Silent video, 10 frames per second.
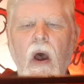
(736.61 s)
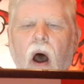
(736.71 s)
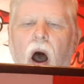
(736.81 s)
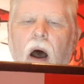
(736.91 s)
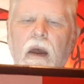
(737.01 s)

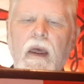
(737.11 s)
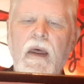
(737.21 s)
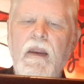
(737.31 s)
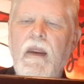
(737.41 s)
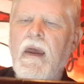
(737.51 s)
uh,
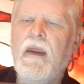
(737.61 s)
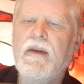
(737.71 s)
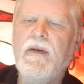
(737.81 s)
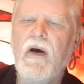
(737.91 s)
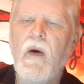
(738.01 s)
it
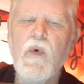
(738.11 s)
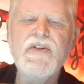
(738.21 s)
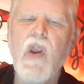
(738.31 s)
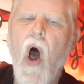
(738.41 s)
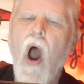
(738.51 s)
it uh,
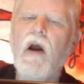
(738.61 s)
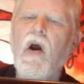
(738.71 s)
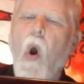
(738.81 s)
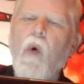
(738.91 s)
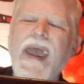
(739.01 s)
was long
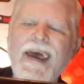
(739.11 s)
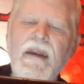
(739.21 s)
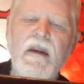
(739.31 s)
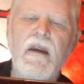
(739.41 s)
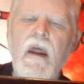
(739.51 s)
ago
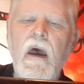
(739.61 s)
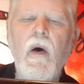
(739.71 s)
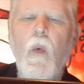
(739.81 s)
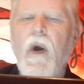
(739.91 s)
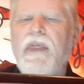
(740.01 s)
hidden
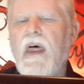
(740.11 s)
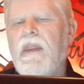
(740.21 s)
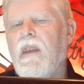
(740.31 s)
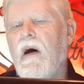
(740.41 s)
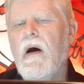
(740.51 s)

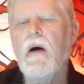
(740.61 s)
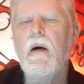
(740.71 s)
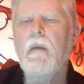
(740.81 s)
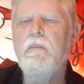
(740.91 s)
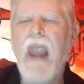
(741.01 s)
within
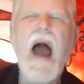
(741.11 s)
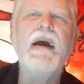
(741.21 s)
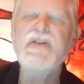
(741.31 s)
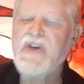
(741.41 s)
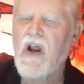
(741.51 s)
the
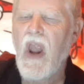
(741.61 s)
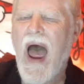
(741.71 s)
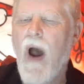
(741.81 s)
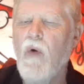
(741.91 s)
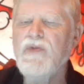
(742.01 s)
blackest
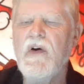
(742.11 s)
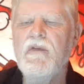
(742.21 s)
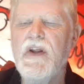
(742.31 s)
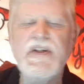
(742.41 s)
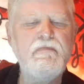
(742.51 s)
clouds
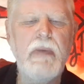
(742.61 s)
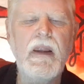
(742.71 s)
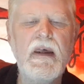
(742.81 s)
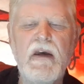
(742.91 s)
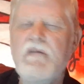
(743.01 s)
of
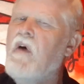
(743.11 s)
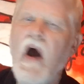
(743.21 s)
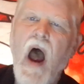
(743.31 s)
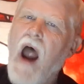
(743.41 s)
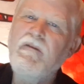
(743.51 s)
disbelief.
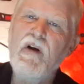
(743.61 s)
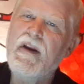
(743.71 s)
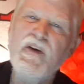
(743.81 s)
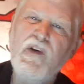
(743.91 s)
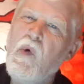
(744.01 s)
I've
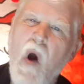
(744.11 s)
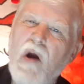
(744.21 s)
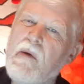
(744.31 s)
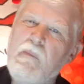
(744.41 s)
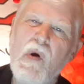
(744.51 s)
written
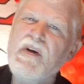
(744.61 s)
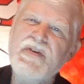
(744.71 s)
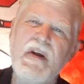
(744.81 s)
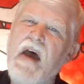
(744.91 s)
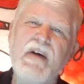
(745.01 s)
200 books
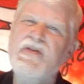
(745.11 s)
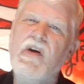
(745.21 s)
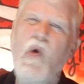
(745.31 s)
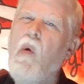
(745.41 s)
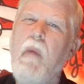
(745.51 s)
that next
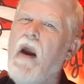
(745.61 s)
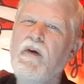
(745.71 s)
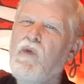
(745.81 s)
to nobody